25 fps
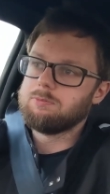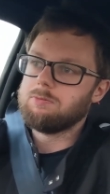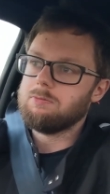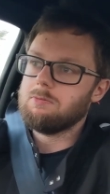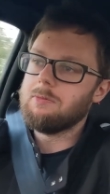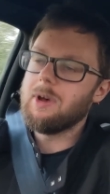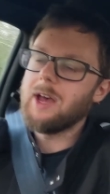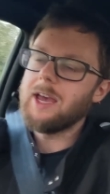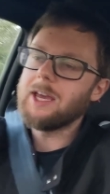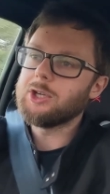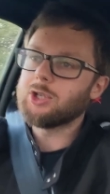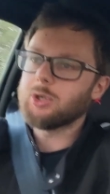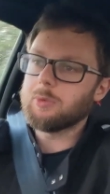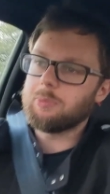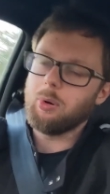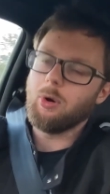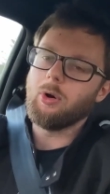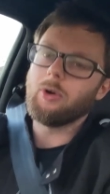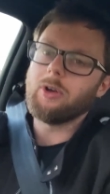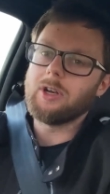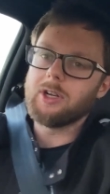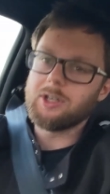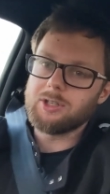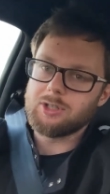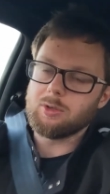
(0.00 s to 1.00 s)
major
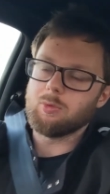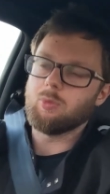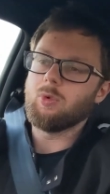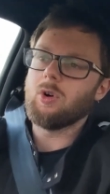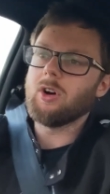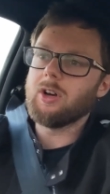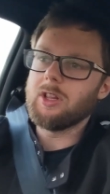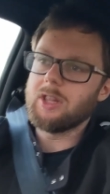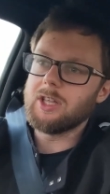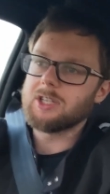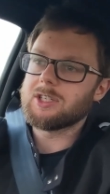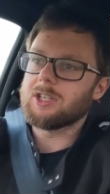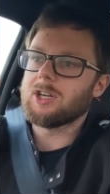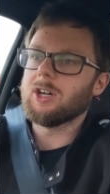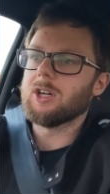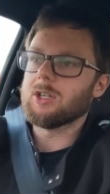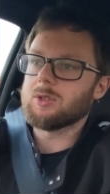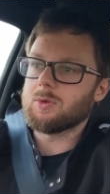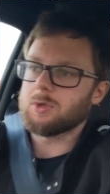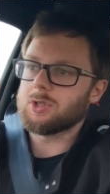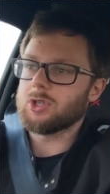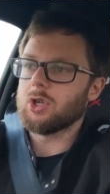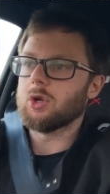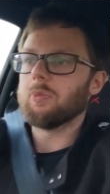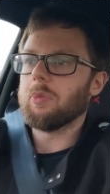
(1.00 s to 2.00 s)
point as to why these cars
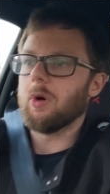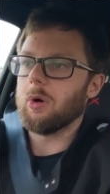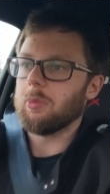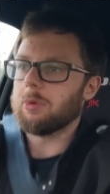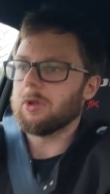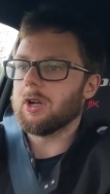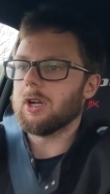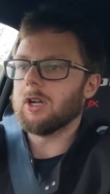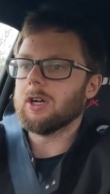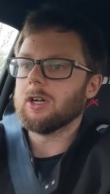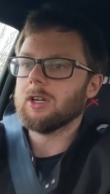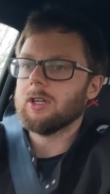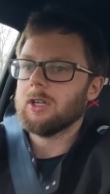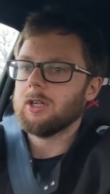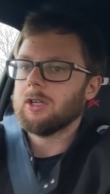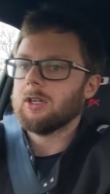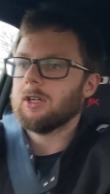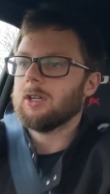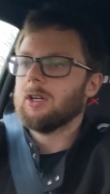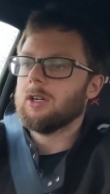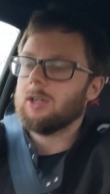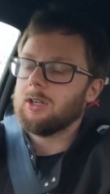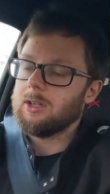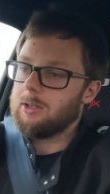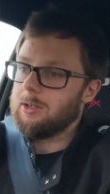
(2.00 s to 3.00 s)
were so popular
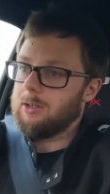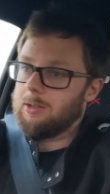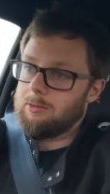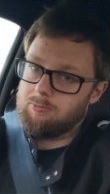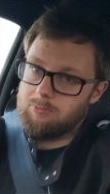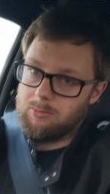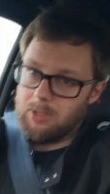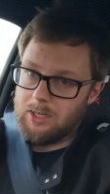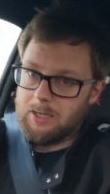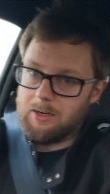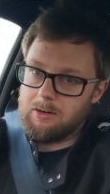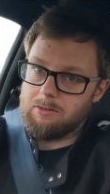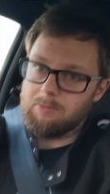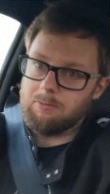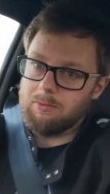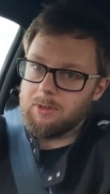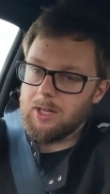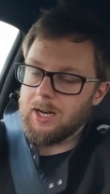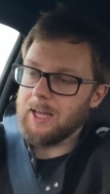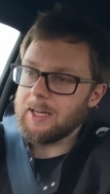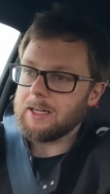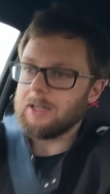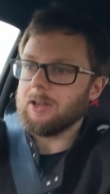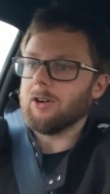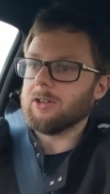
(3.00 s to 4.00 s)
in the
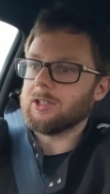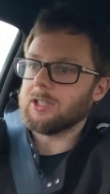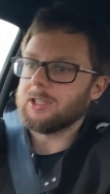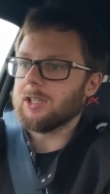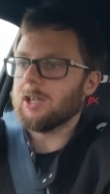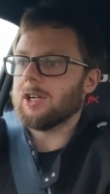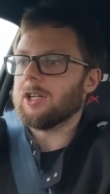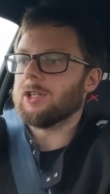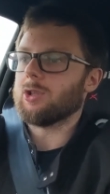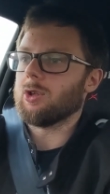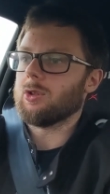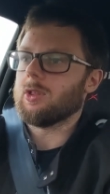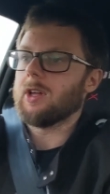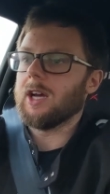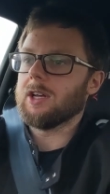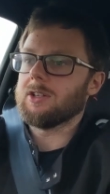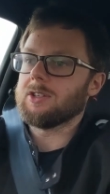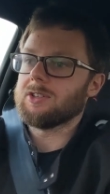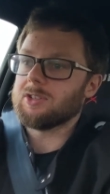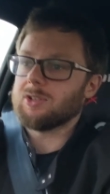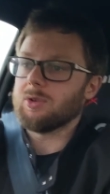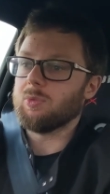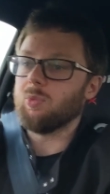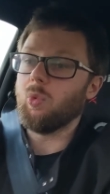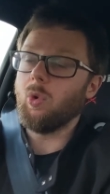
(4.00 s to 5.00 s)
late 90s, early
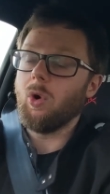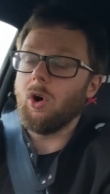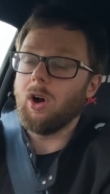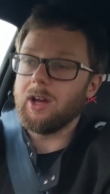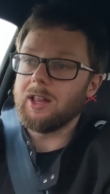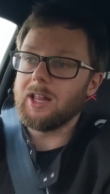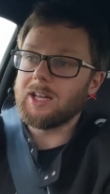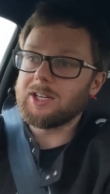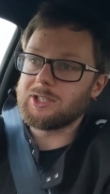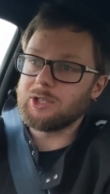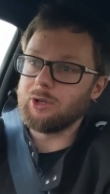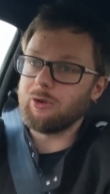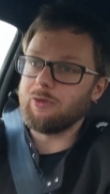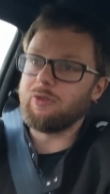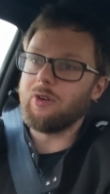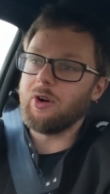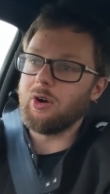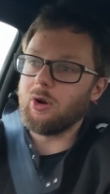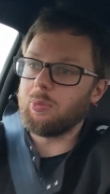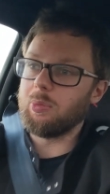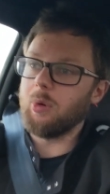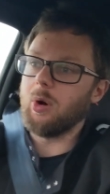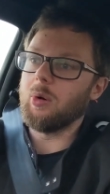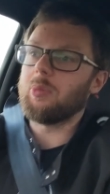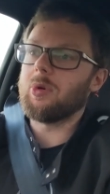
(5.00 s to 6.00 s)
2000s, and why they're still
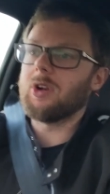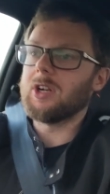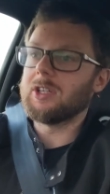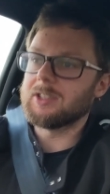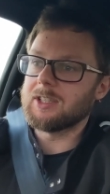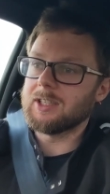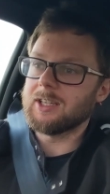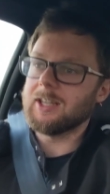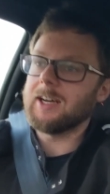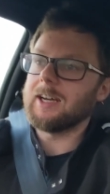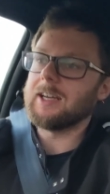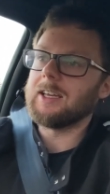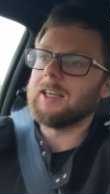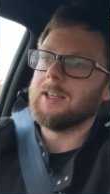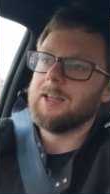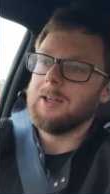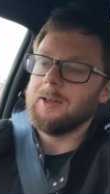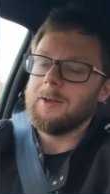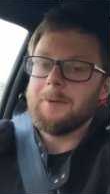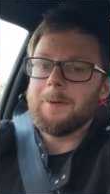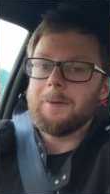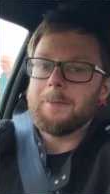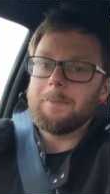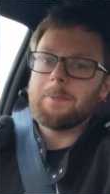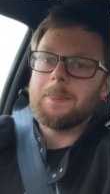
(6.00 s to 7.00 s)
very popular today.
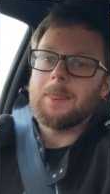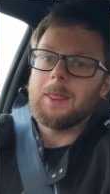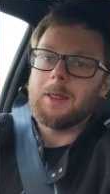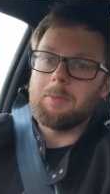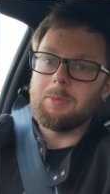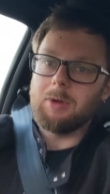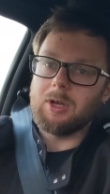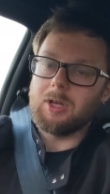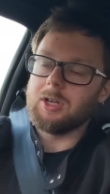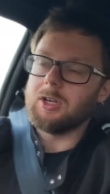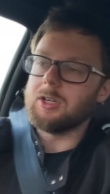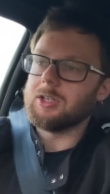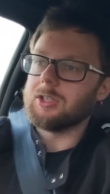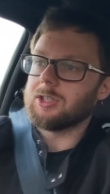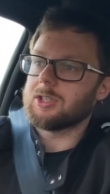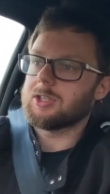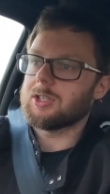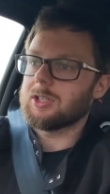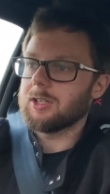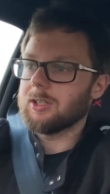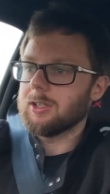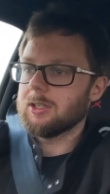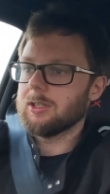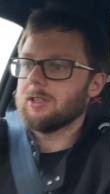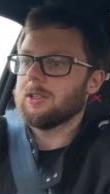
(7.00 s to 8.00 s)
Because
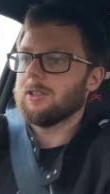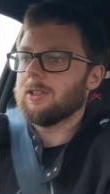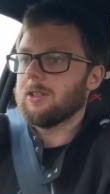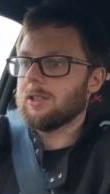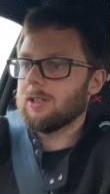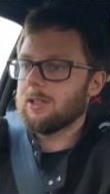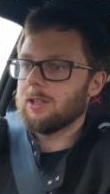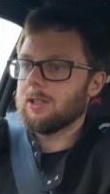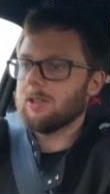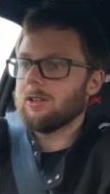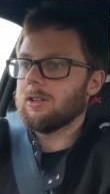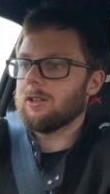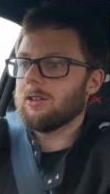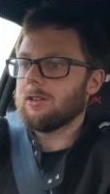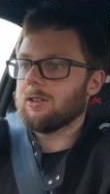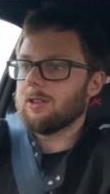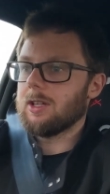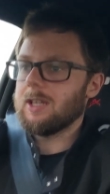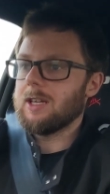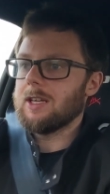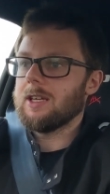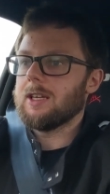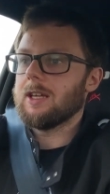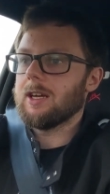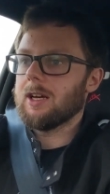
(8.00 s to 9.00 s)

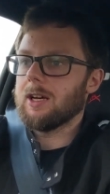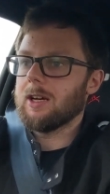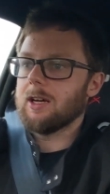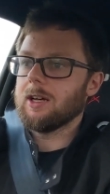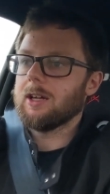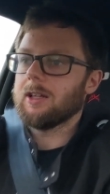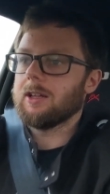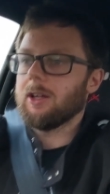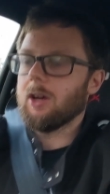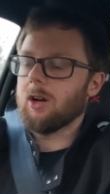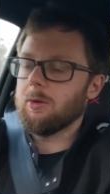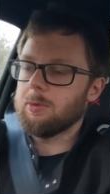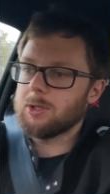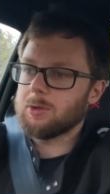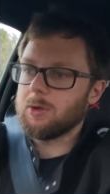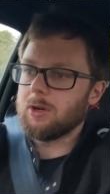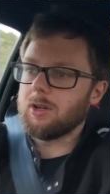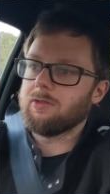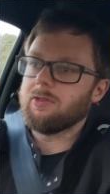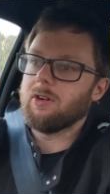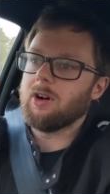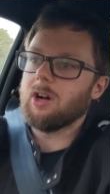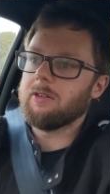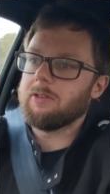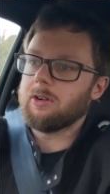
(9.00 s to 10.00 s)
the
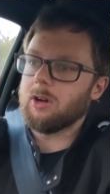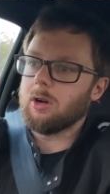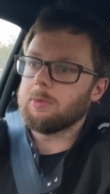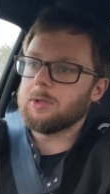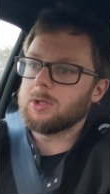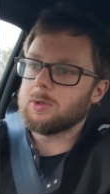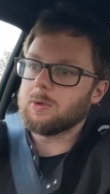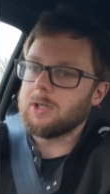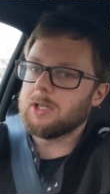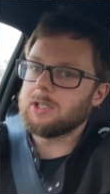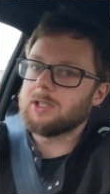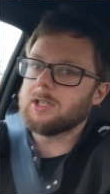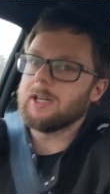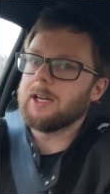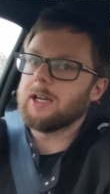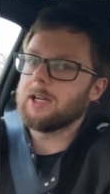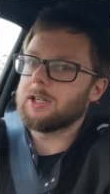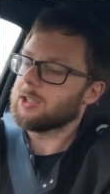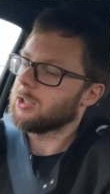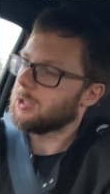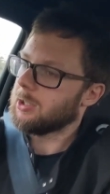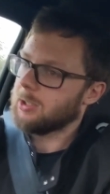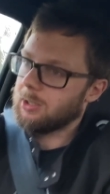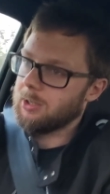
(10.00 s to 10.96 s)
RB25 and RB26,